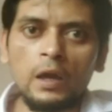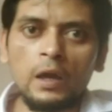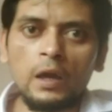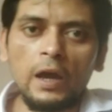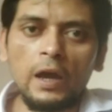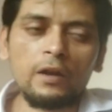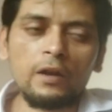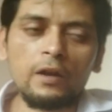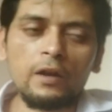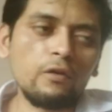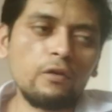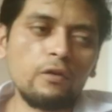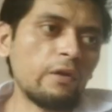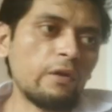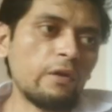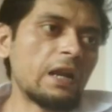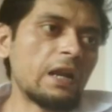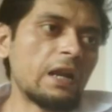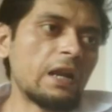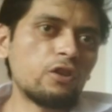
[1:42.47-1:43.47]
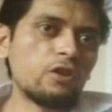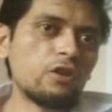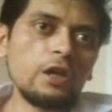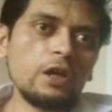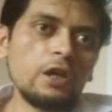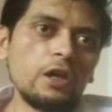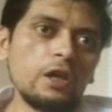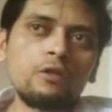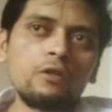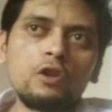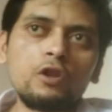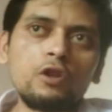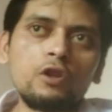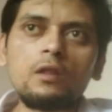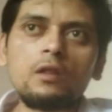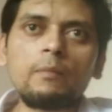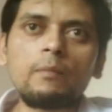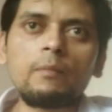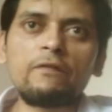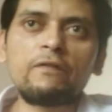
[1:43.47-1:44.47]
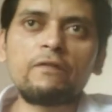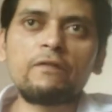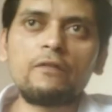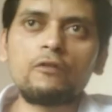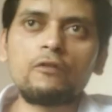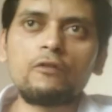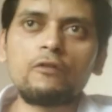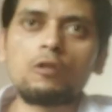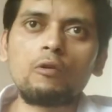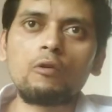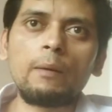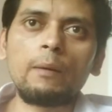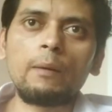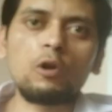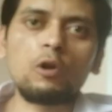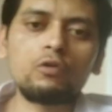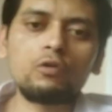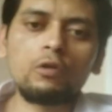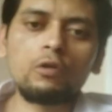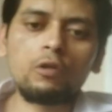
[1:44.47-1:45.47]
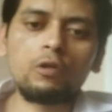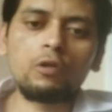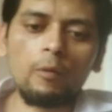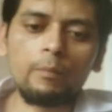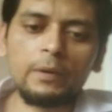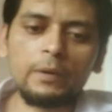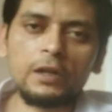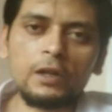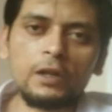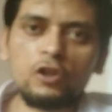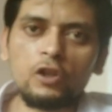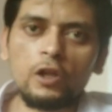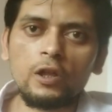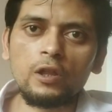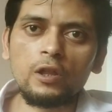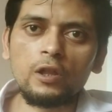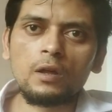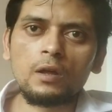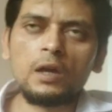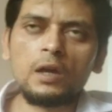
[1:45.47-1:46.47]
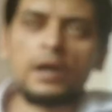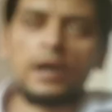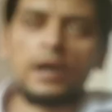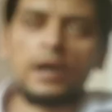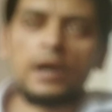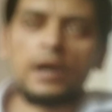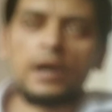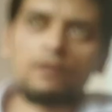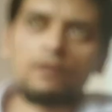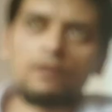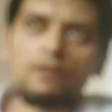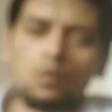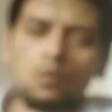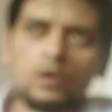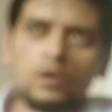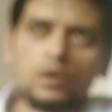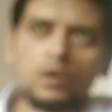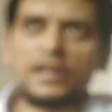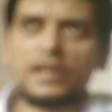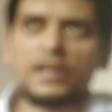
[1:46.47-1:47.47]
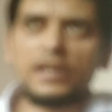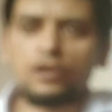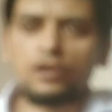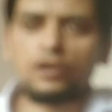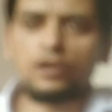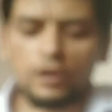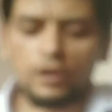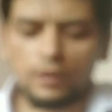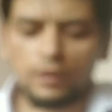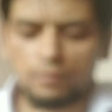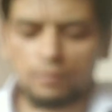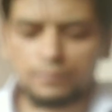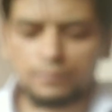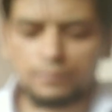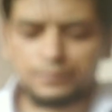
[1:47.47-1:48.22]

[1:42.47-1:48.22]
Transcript: And regarding cheese is my favorite. So I'm not going to stop eating cheese and I will only eat cheese.